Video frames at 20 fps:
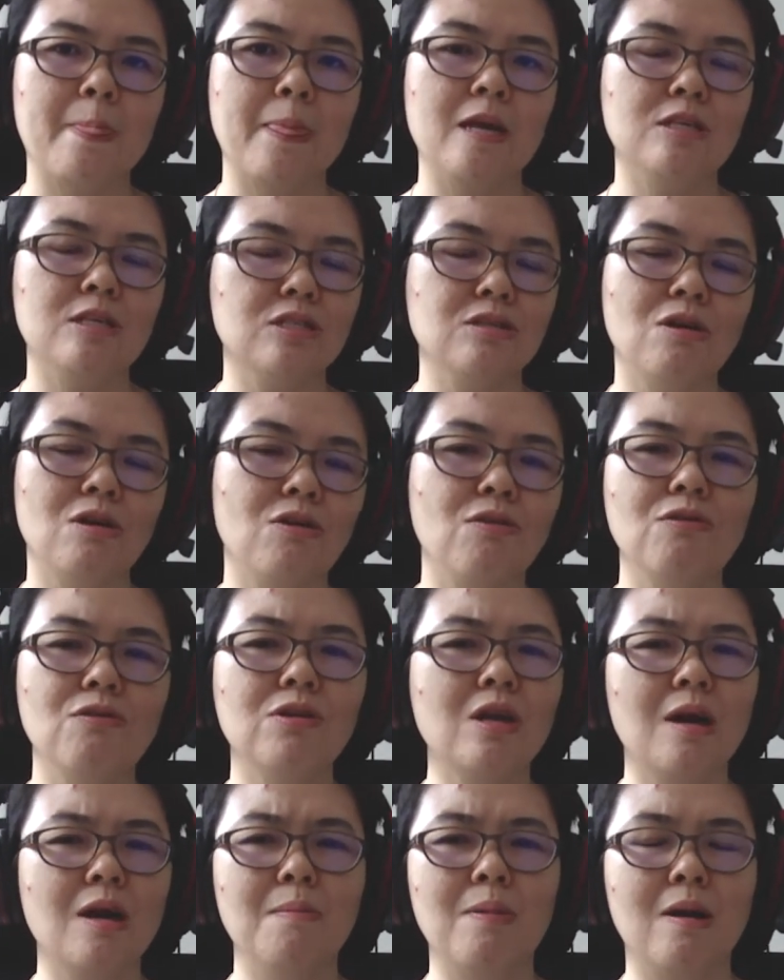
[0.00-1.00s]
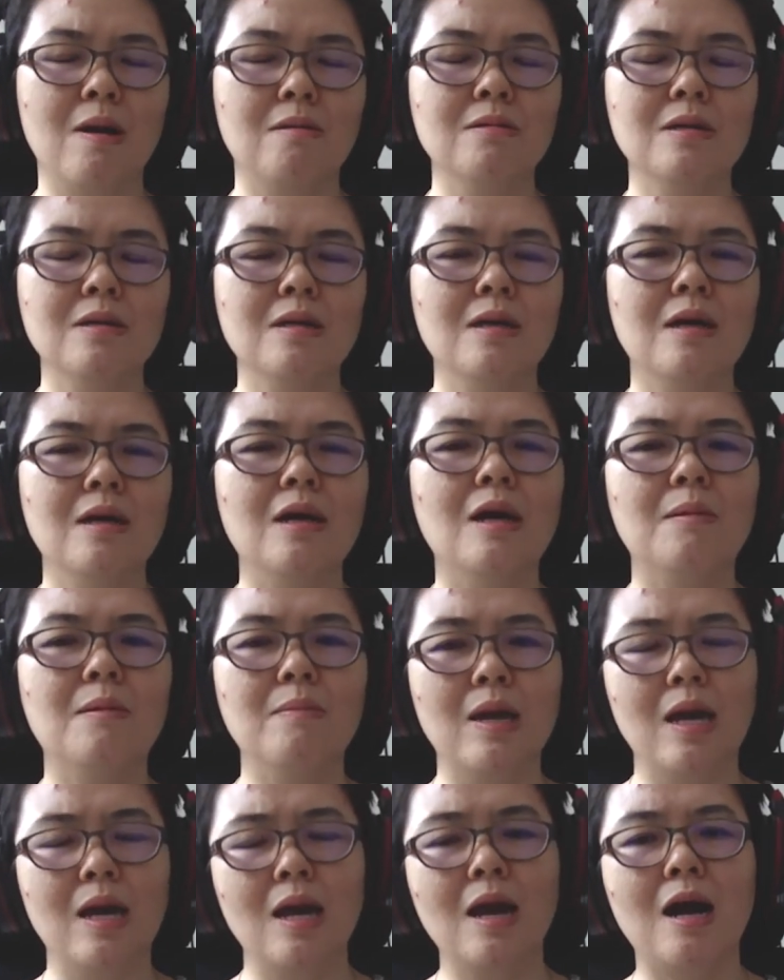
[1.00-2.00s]
It's not only about
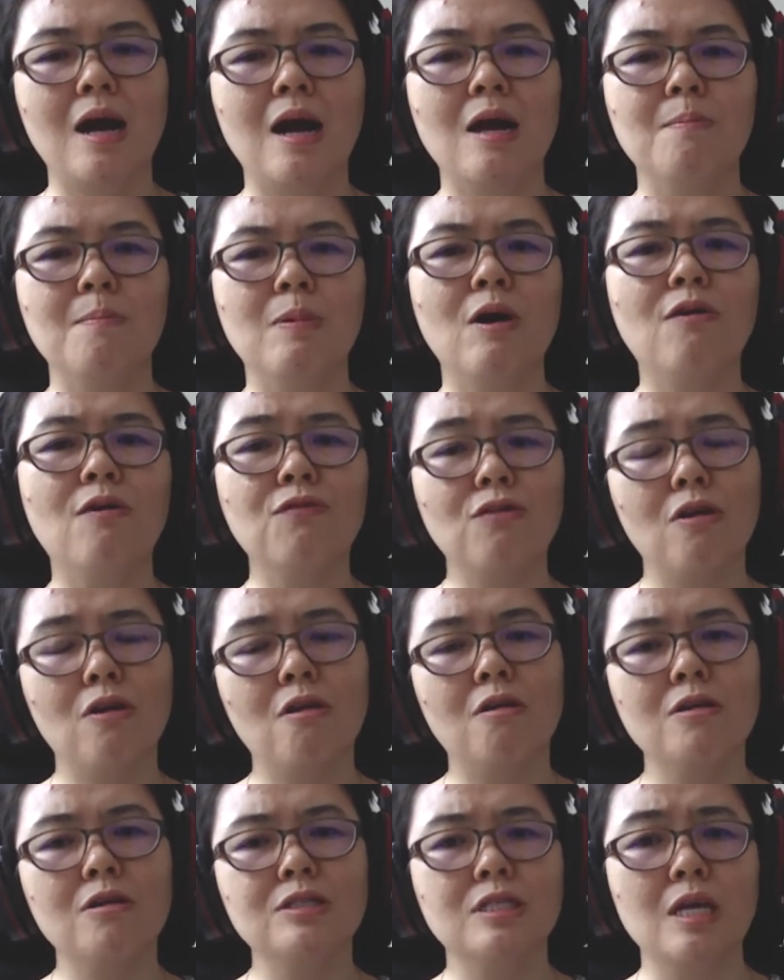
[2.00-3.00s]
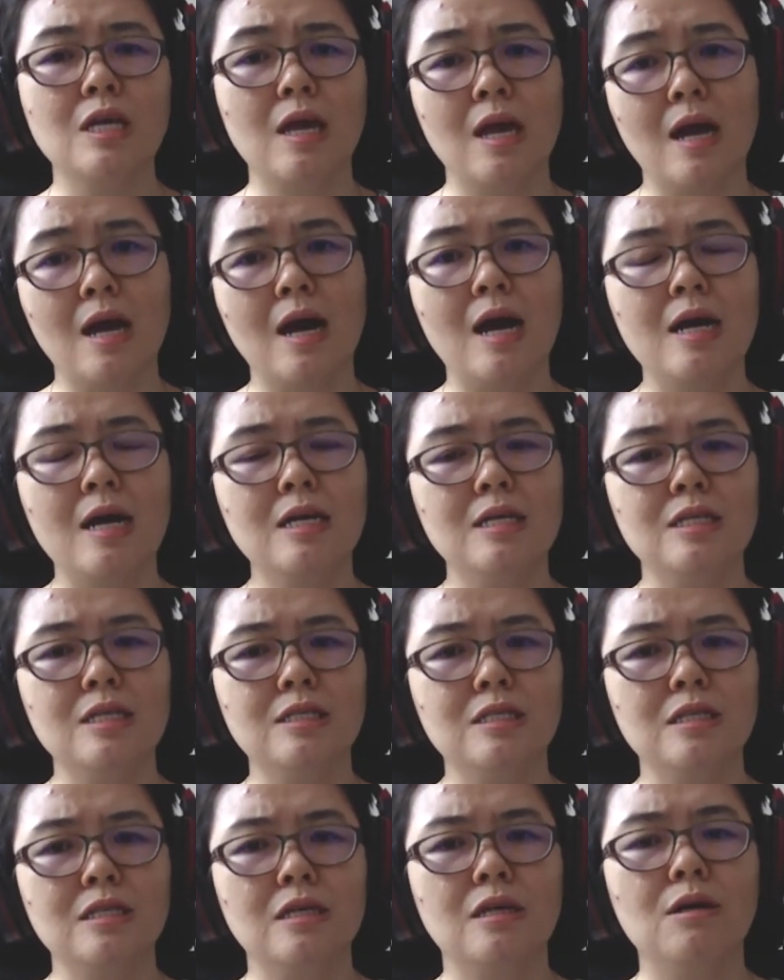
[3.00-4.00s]
AI, but of course AI
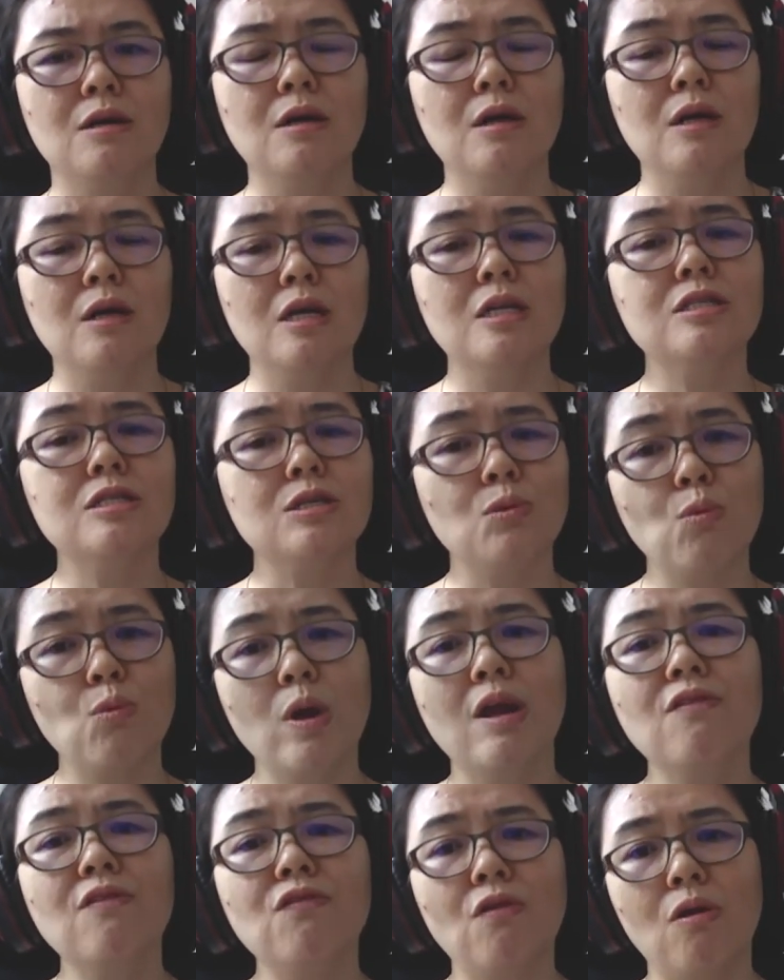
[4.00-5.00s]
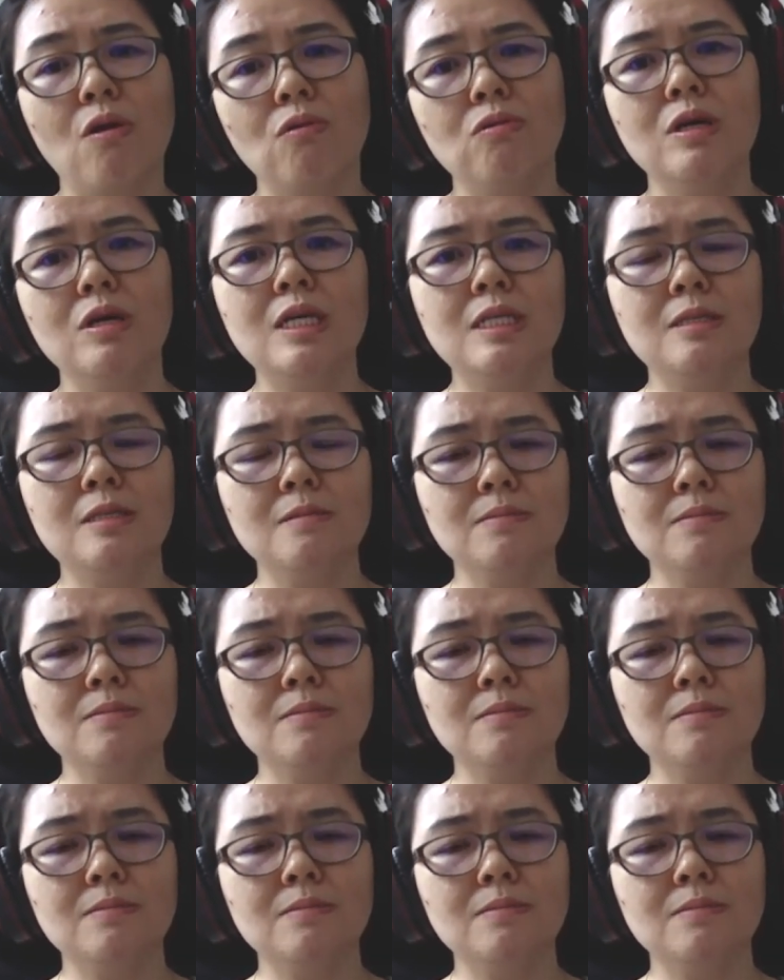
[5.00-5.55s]
is the way forward.